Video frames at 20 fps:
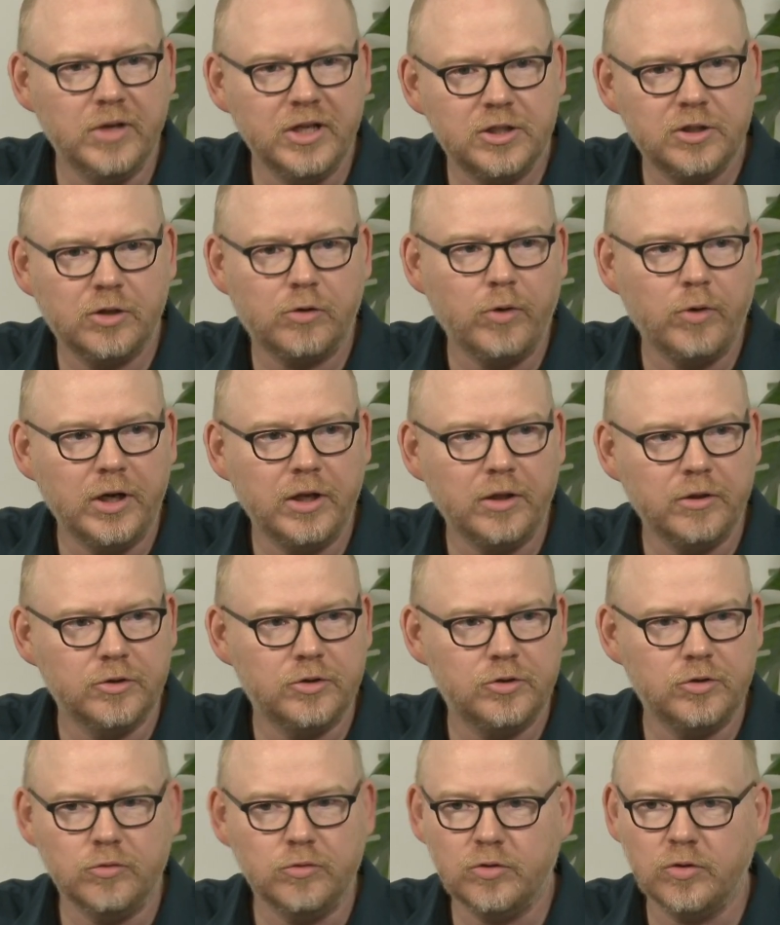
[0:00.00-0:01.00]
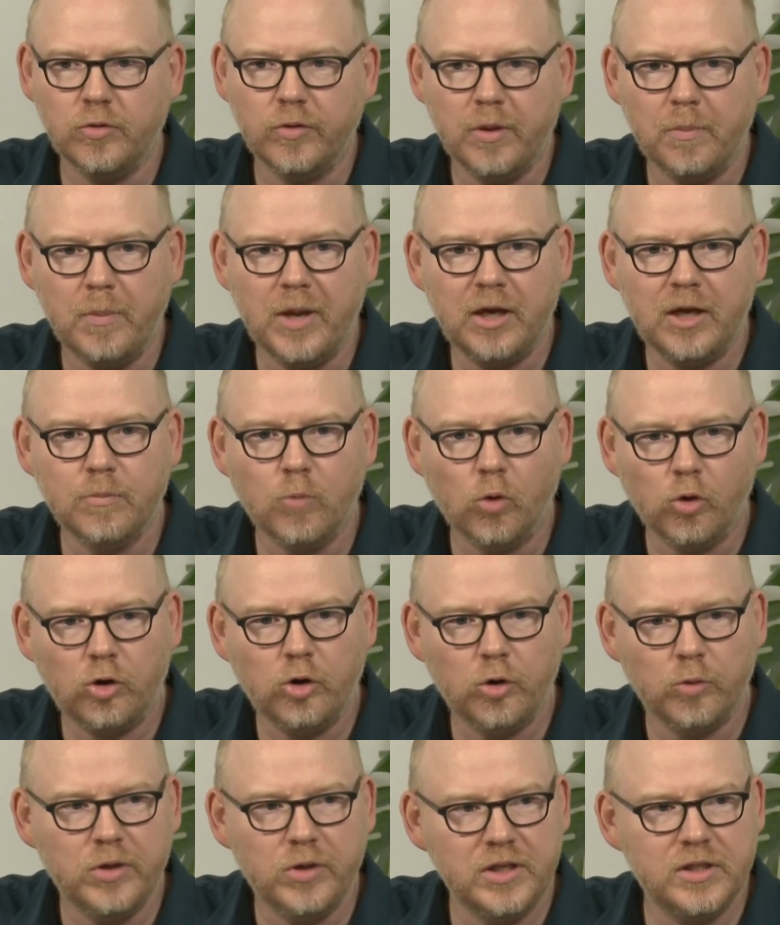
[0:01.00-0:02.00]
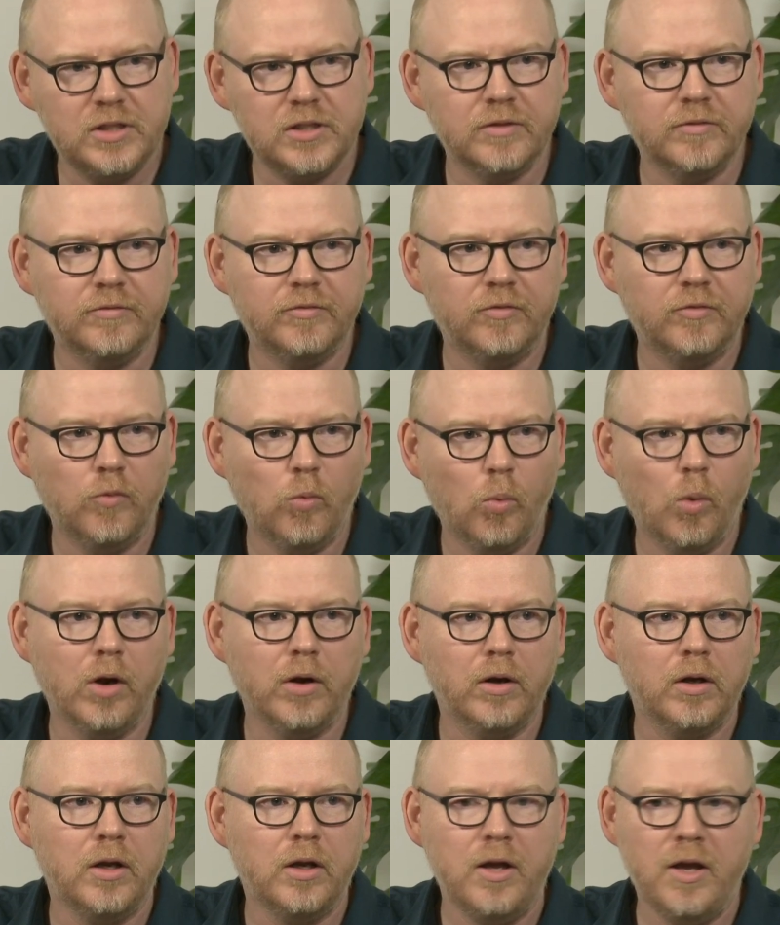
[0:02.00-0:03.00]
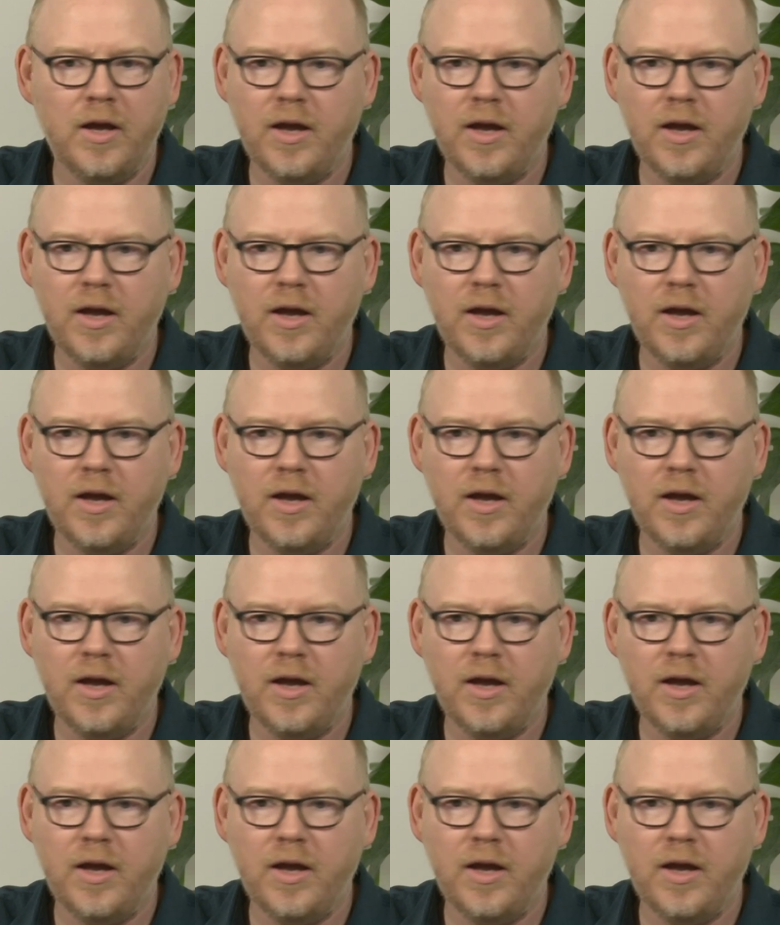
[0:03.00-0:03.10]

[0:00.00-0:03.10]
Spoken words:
integrating the two, so they make a more cohesive one.